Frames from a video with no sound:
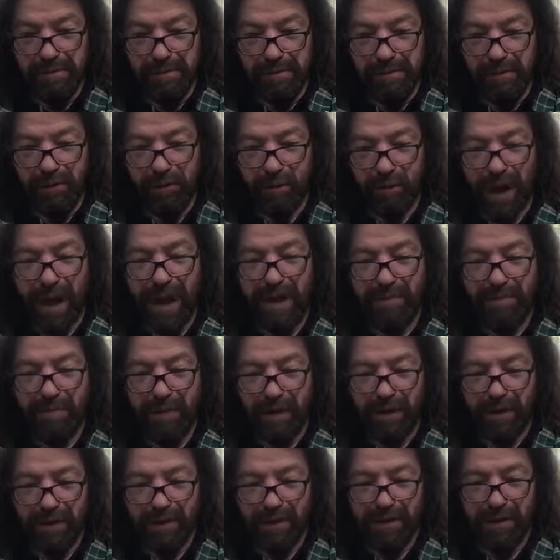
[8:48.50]

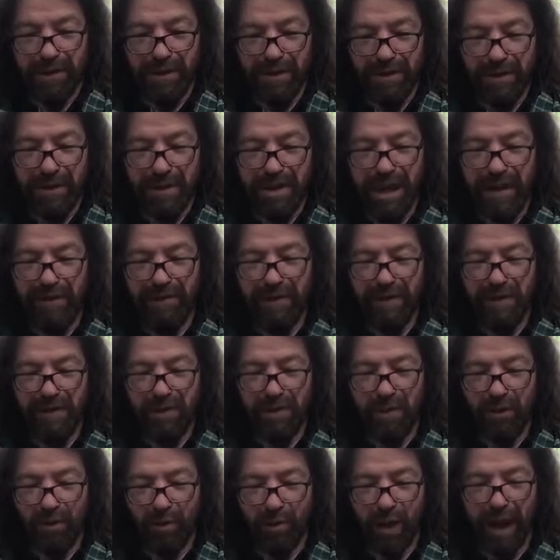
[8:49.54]
grandmother, is David's
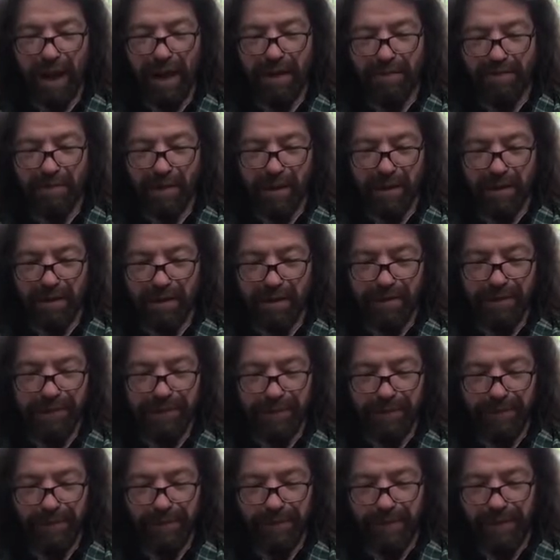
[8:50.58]
grandmother.
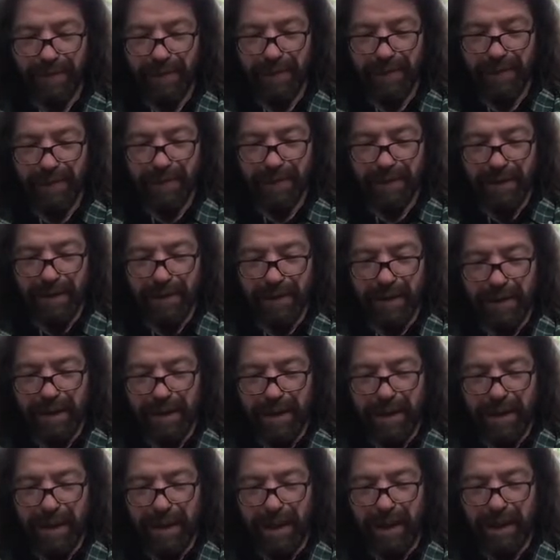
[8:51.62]

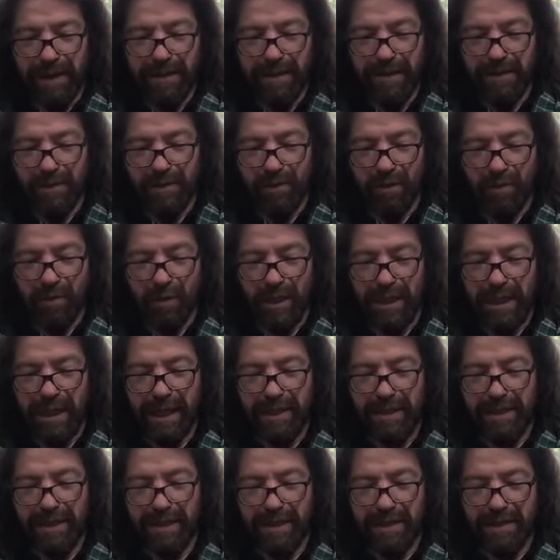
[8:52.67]
And so we
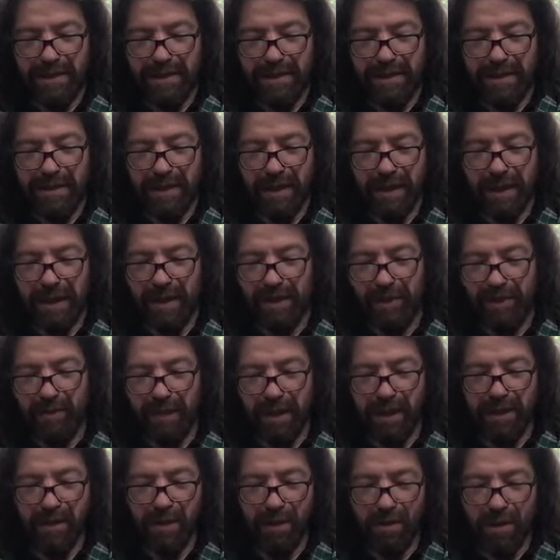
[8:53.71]
get this, we
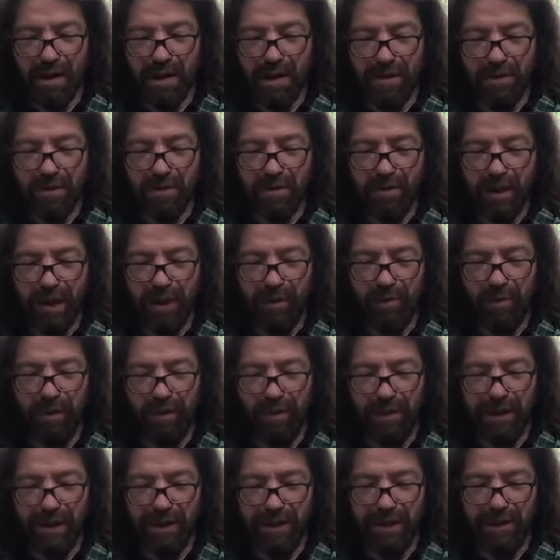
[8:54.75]
don't get too many
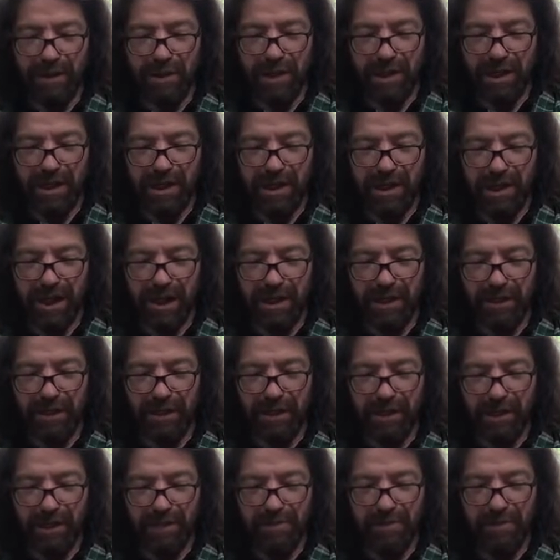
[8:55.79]
women in the
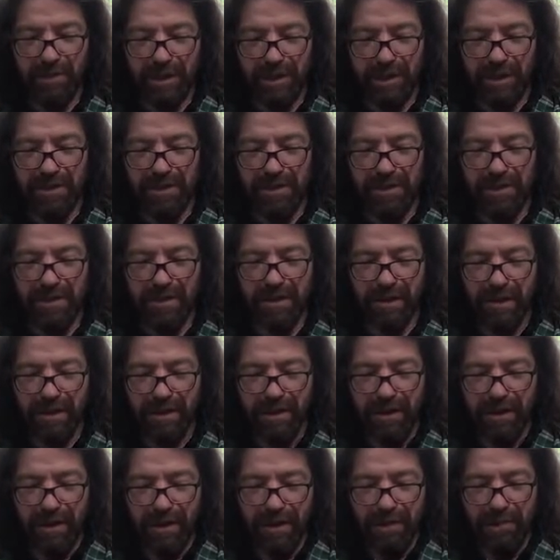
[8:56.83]
genealogy of Jesus,
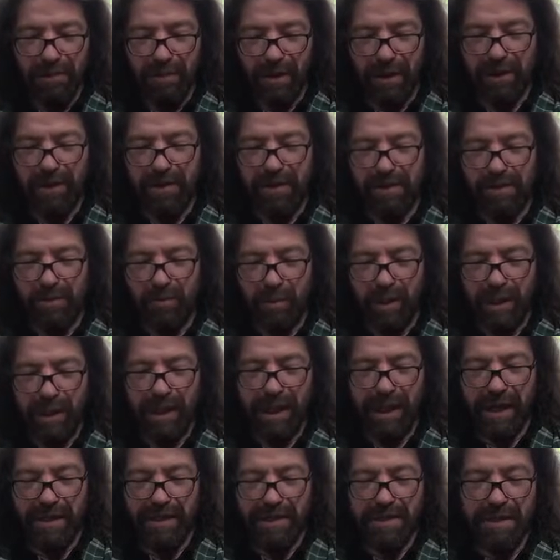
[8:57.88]
but we
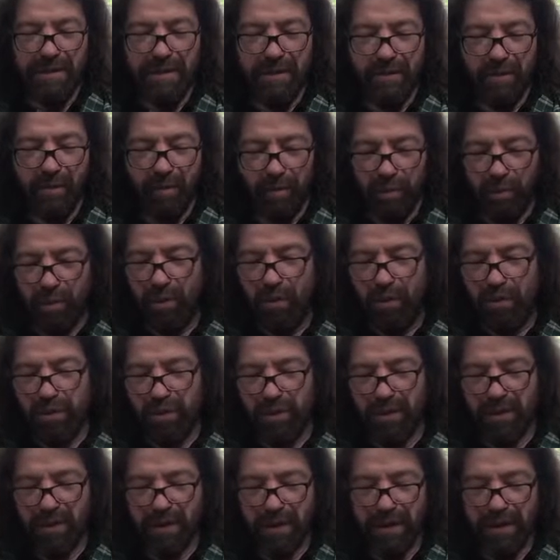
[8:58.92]
get
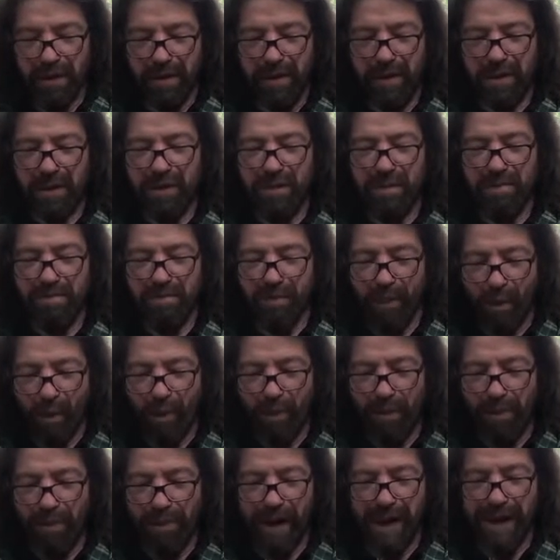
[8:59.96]
Ruth, this
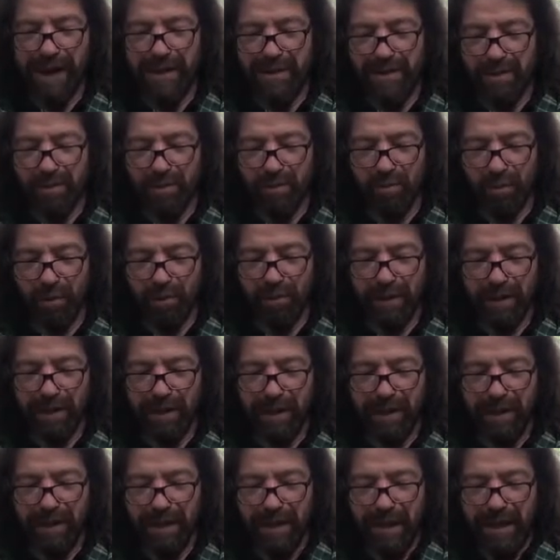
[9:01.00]
Moabite woman
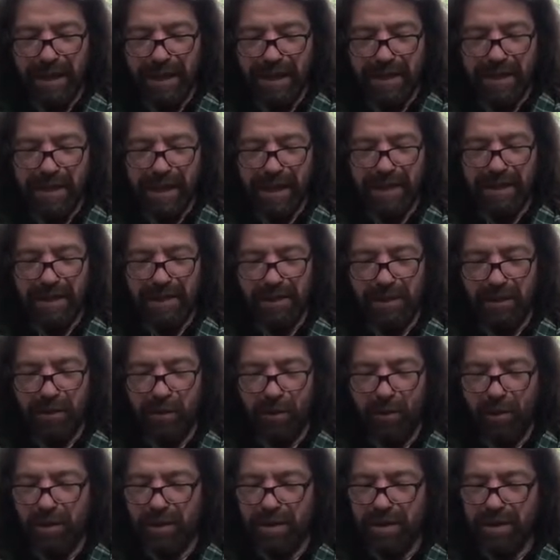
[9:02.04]
that the Lord